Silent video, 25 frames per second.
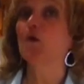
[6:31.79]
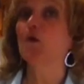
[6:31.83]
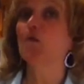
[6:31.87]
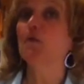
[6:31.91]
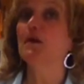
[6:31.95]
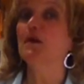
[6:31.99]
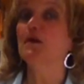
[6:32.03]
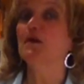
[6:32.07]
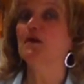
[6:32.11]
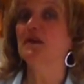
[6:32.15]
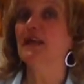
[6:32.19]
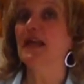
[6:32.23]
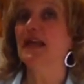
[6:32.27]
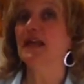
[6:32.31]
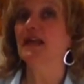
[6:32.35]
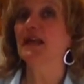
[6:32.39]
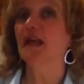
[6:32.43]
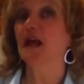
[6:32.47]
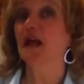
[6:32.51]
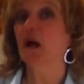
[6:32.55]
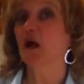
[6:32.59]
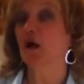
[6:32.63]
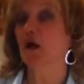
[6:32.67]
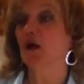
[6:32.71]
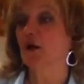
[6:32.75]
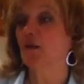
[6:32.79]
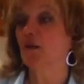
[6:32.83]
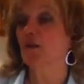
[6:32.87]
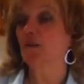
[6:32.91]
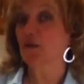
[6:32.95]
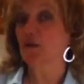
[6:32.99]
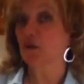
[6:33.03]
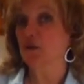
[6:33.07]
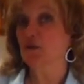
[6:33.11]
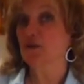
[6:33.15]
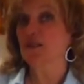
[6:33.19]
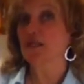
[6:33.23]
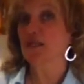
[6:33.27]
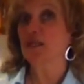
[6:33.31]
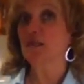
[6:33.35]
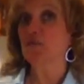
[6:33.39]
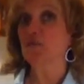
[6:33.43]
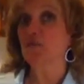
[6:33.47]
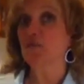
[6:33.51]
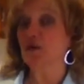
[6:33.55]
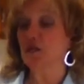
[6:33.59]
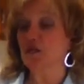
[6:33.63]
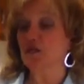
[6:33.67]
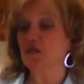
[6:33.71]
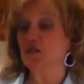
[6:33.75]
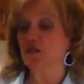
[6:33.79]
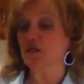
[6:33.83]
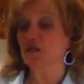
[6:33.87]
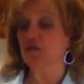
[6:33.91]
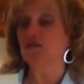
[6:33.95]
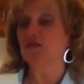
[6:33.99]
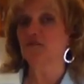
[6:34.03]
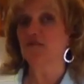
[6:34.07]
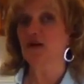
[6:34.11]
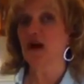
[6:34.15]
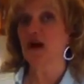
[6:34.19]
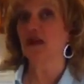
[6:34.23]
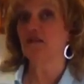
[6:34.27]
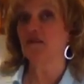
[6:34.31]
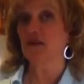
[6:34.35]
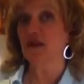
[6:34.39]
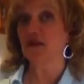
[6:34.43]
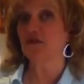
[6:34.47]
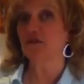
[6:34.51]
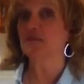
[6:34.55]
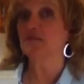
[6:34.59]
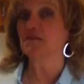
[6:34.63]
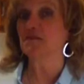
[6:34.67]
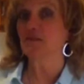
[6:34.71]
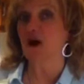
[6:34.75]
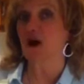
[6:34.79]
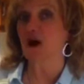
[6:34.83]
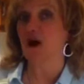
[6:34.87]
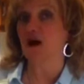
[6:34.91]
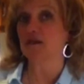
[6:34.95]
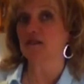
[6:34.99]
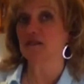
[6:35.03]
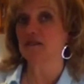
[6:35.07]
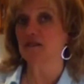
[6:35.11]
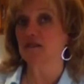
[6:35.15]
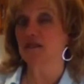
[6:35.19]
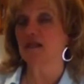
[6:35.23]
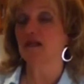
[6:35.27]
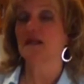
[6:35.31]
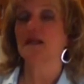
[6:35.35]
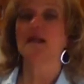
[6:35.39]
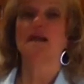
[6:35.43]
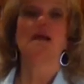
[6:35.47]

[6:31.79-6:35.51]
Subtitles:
we'll get our 13.25 ounce box